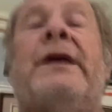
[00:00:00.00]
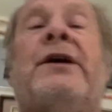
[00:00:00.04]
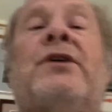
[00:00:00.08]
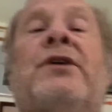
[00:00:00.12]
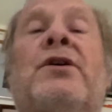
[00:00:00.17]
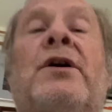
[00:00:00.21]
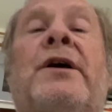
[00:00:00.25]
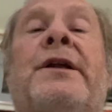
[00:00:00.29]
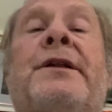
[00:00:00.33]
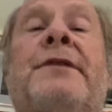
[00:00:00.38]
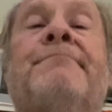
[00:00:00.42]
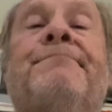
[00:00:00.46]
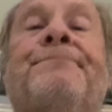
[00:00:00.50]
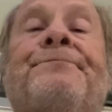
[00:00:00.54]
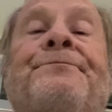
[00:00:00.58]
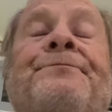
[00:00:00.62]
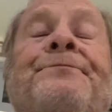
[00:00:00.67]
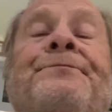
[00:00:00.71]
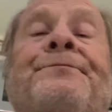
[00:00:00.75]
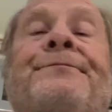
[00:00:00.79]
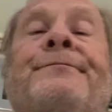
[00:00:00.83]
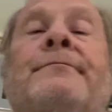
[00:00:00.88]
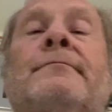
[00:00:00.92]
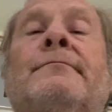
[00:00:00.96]
good,
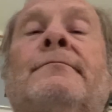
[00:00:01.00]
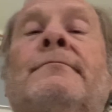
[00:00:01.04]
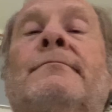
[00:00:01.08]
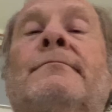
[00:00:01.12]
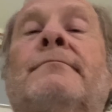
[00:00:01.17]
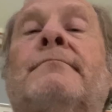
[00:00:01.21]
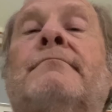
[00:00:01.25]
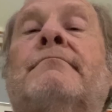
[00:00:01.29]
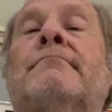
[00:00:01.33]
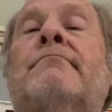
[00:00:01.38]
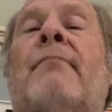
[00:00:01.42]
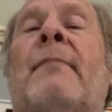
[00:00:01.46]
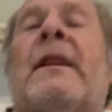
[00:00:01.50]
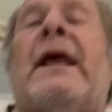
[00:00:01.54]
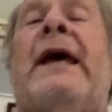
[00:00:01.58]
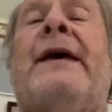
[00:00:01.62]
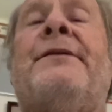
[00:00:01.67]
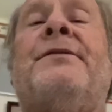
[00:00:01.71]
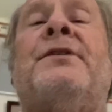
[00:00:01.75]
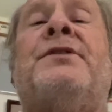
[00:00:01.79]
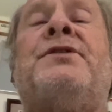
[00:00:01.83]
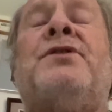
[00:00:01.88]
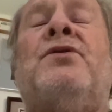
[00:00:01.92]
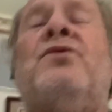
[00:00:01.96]

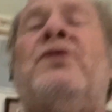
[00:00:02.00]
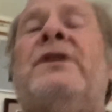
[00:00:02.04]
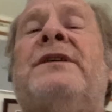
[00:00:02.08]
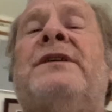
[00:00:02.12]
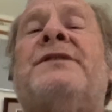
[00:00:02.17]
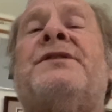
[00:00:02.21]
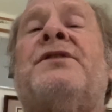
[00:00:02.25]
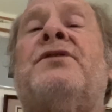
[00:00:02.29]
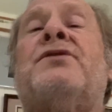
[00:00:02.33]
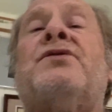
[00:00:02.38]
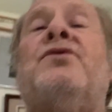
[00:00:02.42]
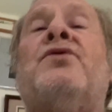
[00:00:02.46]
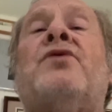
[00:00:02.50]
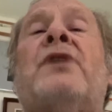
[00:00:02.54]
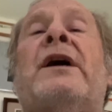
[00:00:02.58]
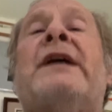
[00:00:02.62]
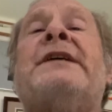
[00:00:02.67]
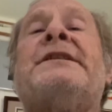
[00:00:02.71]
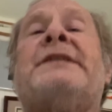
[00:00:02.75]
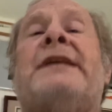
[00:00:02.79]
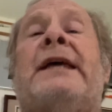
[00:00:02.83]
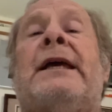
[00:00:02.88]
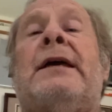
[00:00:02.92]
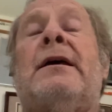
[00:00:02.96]
and the tune isn't too
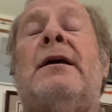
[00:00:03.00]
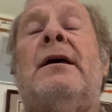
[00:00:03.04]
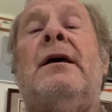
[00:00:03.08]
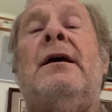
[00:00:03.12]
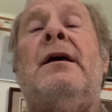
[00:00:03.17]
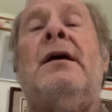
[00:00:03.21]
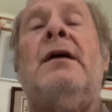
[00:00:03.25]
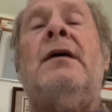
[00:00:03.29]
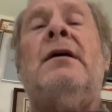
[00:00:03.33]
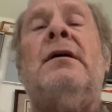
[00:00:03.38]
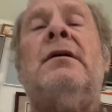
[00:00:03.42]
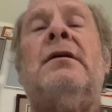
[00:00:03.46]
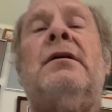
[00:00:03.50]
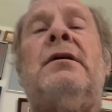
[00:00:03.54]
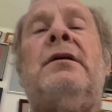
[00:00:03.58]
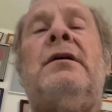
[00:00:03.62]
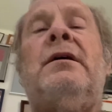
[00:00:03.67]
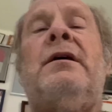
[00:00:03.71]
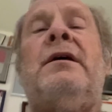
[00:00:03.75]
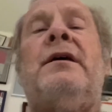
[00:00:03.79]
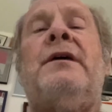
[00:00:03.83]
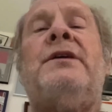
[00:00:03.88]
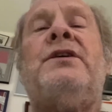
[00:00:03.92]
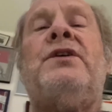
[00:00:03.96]
crazy,
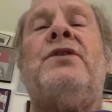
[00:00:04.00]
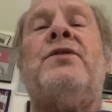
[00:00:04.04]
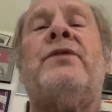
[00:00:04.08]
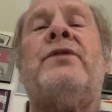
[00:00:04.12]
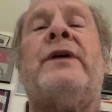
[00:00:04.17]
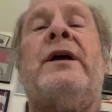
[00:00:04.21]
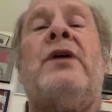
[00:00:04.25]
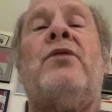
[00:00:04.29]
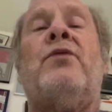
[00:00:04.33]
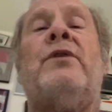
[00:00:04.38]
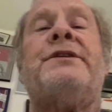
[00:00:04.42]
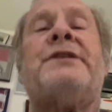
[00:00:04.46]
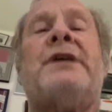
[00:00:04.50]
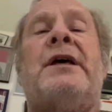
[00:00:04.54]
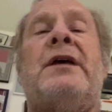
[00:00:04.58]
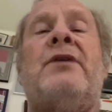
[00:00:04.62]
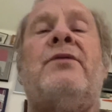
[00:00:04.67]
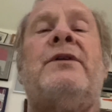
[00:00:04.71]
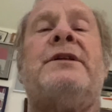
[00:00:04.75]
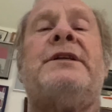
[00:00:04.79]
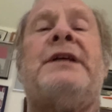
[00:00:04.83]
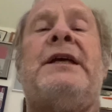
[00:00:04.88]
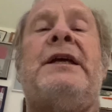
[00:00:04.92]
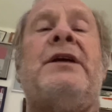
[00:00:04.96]
your ear will tell
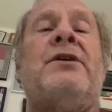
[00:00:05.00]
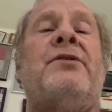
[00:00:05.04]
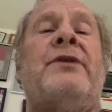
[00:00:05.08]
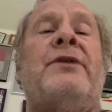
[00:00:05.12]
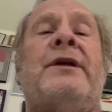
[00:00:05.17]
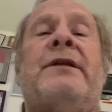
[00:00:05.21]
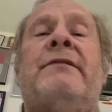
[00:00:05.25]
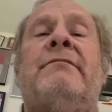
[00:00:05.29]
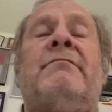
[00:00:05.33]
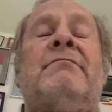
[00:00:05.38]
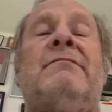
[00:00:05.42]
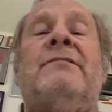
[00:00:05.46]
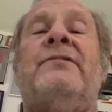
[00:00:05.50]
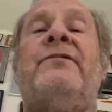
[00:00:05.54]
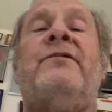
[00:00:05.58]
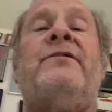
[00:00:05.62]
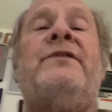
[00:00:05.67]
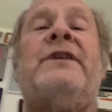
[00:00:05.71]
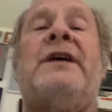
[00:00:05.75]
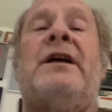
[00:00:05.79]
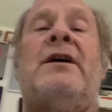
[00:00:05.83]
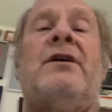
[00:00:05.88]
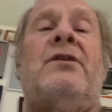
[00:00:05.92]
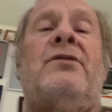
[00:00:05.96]
you what key you're in
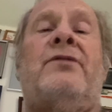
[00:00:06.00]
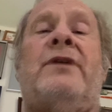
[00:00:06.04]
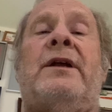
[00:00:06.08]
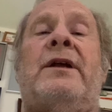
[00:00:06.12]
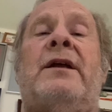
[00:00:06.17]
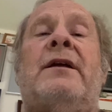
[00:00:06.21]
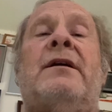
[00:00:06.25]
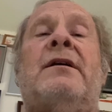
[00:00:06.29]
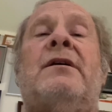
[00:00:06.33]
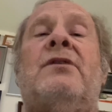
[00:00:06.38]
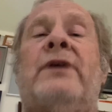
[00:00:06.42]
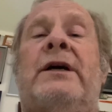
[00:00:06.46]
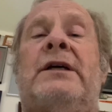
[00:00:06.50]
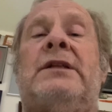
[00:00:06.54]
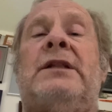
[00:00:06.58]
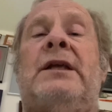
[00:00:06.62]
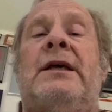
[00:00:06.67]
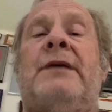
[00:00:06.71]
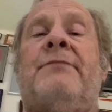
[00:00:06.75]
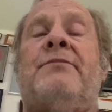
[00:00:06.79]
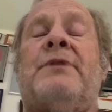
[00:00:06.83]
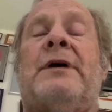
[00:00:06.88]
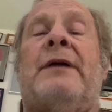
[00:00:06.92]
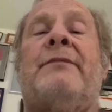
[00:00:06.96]
very
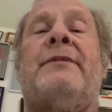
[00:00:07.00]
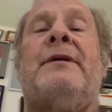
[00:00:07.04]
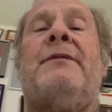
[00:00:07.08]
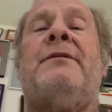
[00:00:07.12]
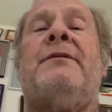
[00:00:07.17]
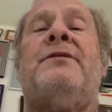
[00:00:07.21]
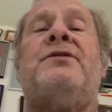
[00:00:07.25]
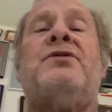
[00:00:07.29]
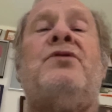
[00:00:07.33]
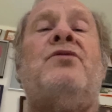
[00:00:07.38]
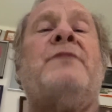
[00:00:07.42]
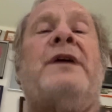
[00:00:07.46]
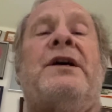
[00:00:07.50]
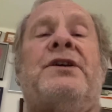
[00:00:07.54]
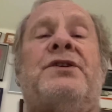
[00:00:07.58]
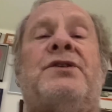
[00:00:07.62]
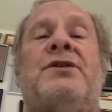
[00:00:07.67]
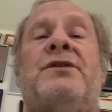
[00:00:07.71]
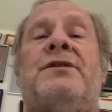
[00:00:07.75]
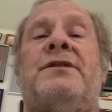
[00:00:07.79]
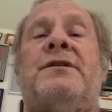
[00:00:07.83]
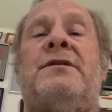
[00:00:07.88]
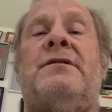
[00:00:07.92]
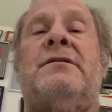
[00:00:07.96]
quickly, probably 2
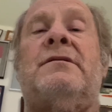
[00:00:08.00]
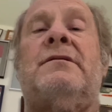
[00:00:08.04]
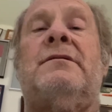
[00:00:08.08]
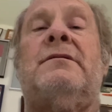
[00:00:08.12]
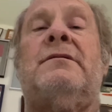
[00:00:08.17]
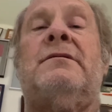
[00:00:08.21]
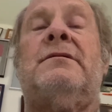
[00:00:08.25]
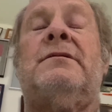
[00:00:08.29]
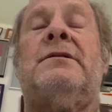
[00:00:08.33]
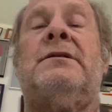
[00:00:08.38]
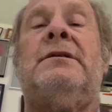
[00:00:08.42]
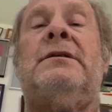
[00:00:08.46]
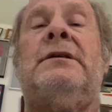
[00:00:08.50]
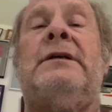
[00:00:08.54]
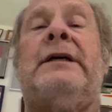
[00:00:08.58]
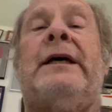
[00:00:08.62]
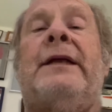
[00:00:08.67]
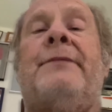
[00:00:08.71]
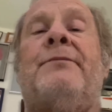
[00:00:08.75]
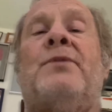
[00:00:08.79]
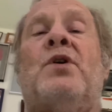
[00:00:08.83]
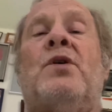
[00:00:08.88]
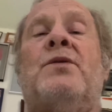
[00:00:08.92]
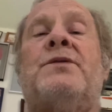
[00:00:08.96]
measures
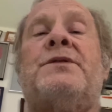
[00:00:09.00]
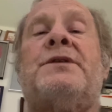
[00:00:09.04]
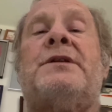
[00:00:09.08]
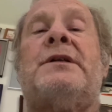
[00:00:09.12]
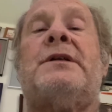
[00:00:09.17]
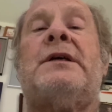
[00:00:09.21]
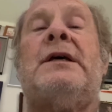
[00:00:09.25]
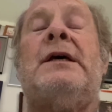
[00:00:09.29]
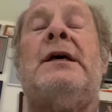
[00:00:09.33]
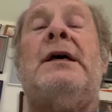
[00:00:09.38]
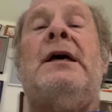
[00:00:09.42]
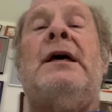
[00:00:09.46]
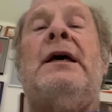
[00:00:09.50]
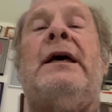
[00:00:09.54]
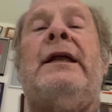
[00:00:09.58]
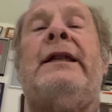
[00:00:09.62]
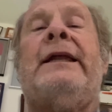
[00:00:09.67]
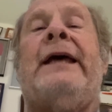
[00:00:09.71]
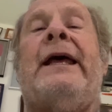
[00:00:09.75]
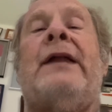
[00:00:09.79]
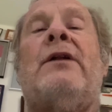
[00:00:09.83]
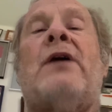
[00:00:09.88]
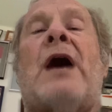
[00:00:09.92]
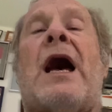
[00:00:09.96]
at most.
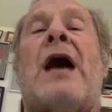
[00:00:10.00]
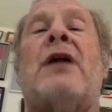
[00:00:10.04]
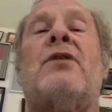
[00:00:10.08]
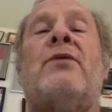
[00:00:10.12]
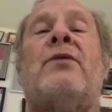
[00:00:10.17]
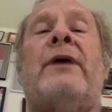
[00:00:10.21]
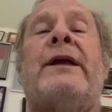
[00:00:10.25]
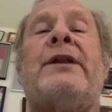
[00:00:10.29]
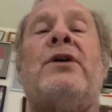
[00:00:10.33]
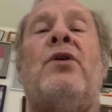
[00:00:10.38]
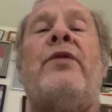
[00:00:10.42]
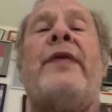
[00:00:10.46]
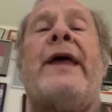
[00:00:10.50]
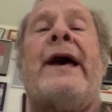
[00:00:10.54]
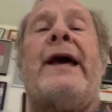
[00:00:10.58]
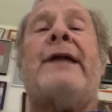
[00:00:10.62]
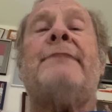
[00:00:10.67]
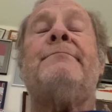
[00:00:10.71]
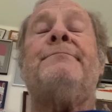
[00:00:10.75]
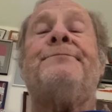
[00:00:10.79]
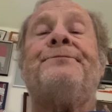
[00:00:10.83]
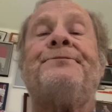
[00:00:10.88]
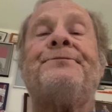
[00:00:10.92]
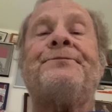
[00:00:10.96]
And how do I know
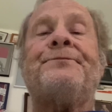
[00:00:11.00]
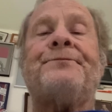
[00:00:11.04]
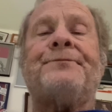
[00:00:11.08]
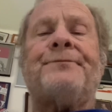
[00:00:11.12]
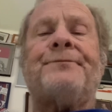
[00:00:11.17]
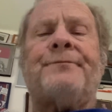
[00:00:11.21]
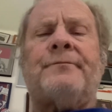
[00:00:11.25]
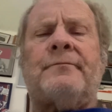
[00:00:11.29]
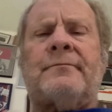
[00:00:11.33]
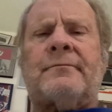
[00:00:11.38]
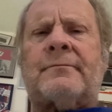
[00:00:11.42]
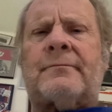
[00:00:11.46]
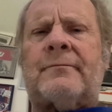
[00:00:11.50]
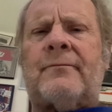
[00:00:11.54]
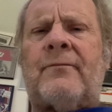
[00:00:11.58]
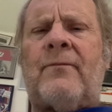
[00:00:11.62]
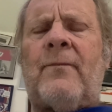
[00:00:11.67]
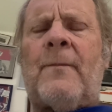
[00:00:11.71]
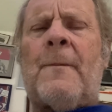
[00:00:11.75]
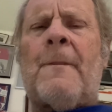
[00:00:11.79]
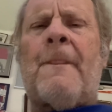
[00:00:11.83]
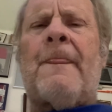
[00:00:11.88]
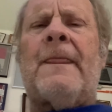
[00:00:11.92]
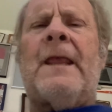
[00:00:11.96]
that?
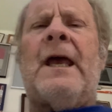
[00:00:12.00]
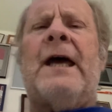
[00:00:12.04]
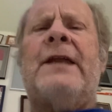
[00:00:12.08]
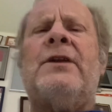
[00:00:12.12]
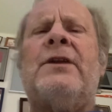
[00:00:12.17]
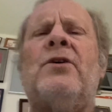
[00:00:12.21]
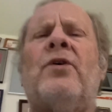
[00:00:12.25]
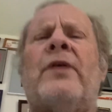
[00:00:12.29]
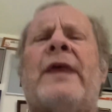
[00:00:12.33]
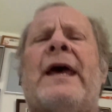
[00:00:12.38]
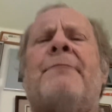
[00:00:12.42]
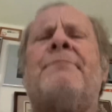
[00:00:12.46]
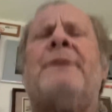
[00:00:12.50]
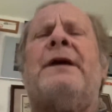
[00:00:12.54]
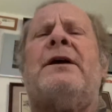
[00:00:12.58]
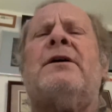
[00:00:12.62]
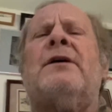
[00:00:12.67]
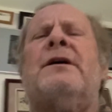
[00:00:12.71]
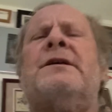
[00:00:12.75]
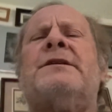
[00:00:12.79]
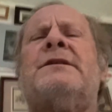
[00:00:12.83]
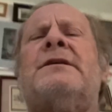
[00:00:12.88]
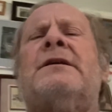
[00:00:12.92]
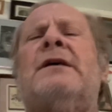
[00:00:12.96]
I know that
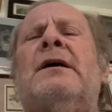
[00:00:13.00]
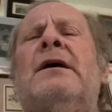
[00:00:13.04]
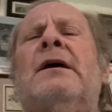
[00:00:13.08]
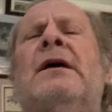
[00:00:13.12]
because